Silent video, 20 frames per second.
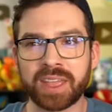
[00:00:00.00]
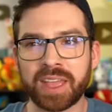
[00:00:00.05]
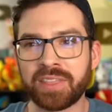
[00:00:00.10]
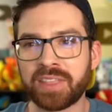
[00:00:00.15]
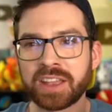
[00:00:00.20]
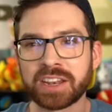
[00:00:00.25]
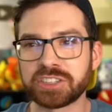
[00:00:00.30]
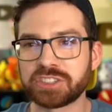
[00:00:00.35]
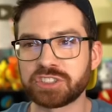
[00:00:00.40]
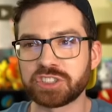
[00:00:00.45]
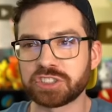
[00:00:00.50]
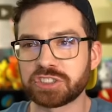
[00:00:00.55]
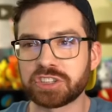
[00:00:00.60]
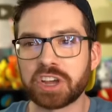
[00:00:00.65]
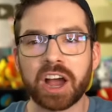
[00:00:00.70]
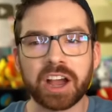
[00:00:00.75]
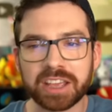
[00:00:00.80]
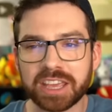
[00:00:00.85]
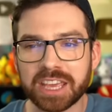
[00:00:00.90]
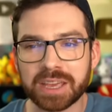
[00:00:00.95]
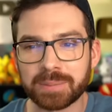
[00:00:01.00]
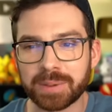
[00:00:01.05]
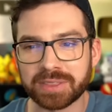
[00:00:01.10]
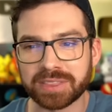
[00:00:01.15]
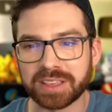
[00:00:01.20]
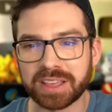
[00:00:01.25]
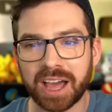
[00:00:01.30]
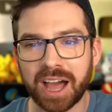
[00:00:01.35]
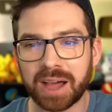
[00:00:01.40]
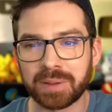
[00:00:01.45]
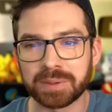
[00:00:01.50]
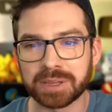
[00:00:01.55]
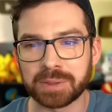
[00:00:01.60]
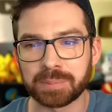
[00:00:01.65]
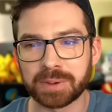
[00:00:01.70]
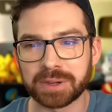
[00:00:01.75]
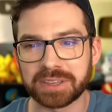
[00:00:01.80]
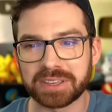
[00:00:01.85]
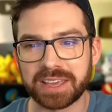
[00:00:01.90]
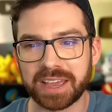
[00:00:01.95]
And then it's just talking about the comic
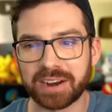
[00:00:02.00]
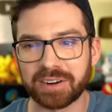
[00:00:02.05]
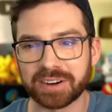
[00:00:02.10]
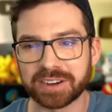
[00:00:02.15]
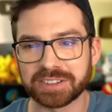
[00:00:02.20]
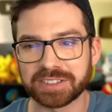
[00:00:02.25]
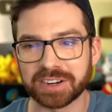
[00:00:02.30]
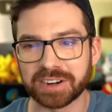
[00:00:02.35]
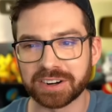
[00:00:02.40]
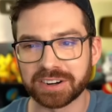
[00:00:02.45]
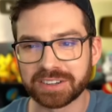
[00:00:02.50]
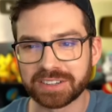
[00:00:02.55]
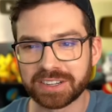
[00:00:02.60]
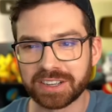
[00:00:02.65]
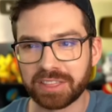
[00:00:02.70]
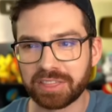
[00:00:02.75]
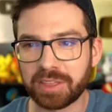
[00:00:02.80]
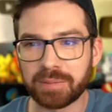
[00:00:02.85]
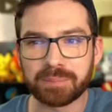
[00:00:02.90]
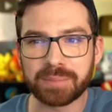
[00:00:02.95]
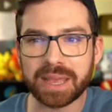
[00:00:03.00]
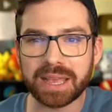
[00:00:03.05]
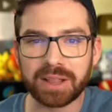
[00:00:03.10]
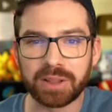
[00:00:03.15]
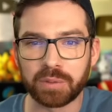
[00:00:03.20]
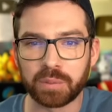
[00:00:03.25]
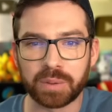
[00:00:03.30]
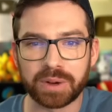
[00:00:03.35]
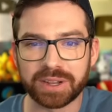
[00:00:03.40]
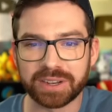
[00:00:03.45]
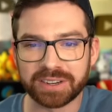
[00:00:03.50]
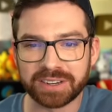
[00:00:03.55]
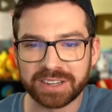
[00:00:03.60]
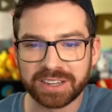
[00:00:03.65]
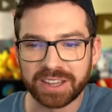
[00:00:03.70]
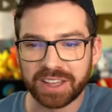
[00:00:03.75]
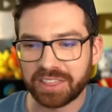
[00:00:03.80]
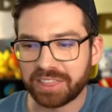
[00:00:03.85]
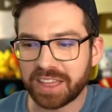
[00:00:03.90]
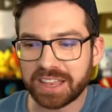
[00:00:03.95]
book character, the male one
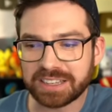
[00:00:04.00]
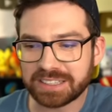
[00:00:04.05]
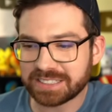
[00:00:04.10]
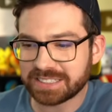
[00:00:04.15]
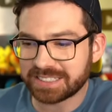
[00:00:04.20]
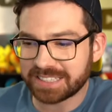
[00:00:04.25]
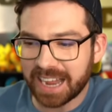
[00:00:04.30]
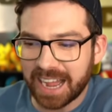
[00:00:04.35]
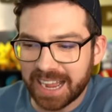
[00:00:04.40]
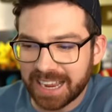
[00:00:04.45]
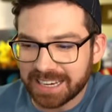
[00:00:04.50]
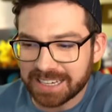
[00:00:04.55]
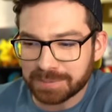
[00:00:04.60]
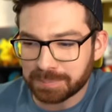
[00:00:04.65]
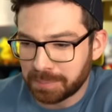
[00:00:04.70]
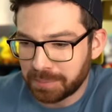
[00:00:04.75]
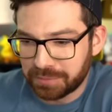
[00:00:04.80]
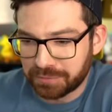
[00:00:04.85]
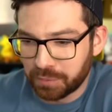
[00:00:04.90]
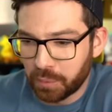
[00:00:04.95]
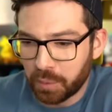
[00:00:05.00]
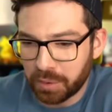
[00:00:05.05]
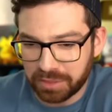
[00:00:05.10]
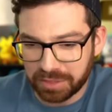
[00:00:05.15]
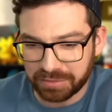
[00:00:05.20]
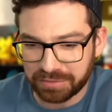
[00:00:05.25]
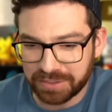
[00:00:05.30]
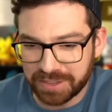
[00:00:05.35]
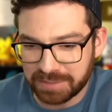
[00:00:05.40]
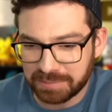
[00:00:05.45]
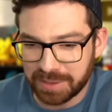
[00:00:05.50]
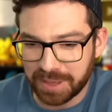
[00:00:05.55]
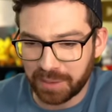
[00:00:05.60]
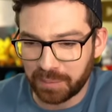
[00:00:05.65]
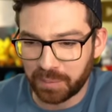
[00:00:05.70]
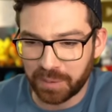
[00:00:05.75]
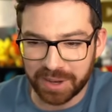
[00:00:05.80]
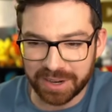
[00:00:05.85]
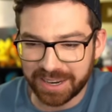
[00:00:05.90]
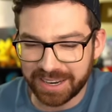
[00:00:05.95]
that died before the
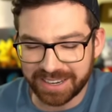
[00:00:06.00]
female one.